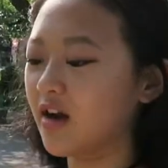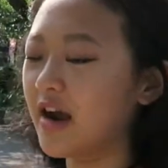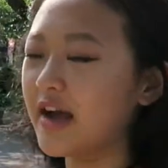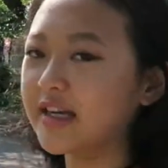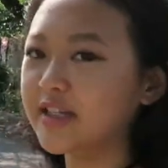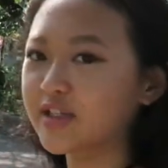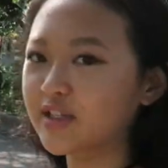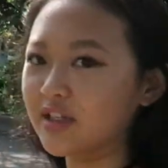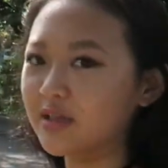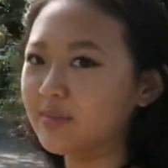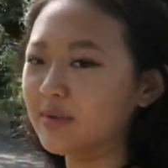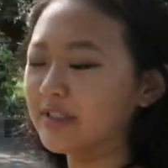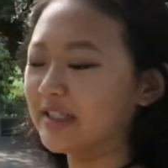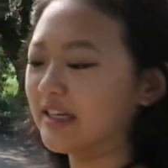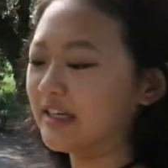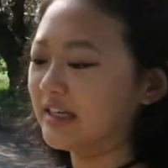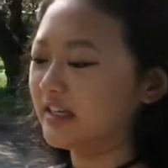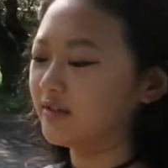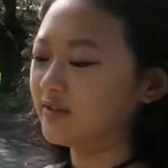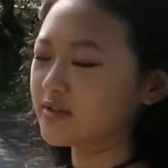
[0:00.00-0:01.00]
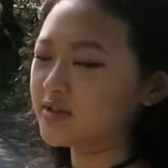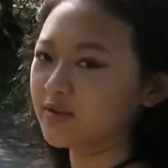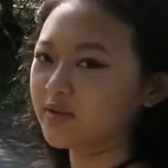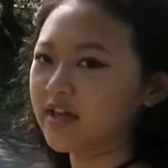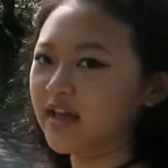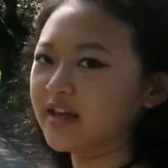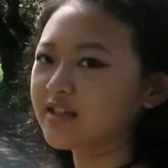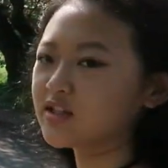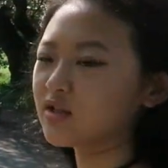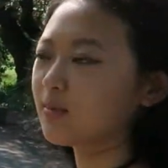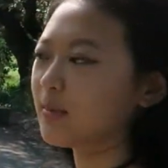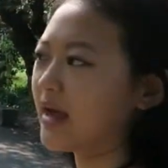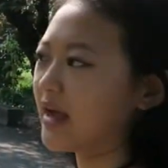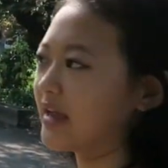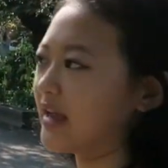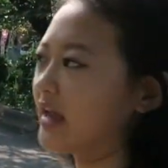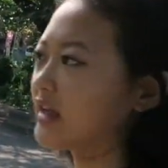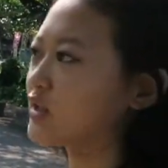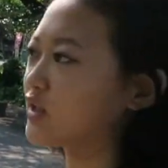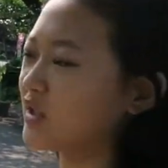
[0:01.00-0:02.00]
are actually millennials, okay? So
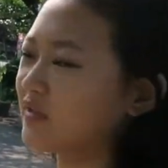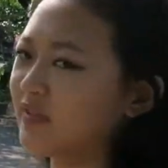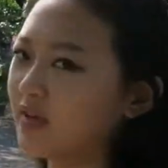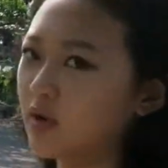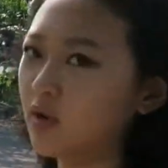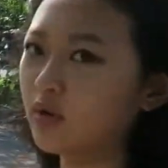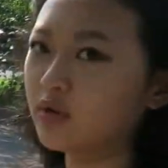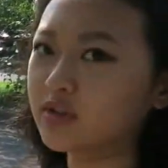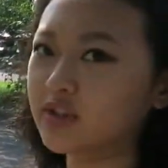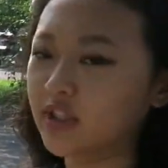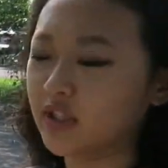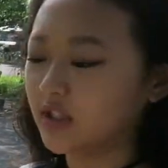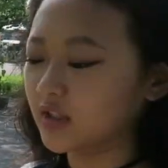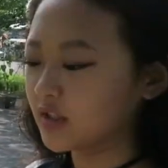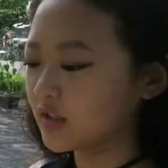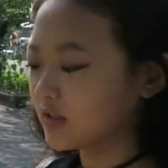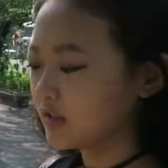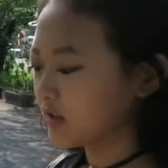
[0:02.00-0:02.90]
my age or even older.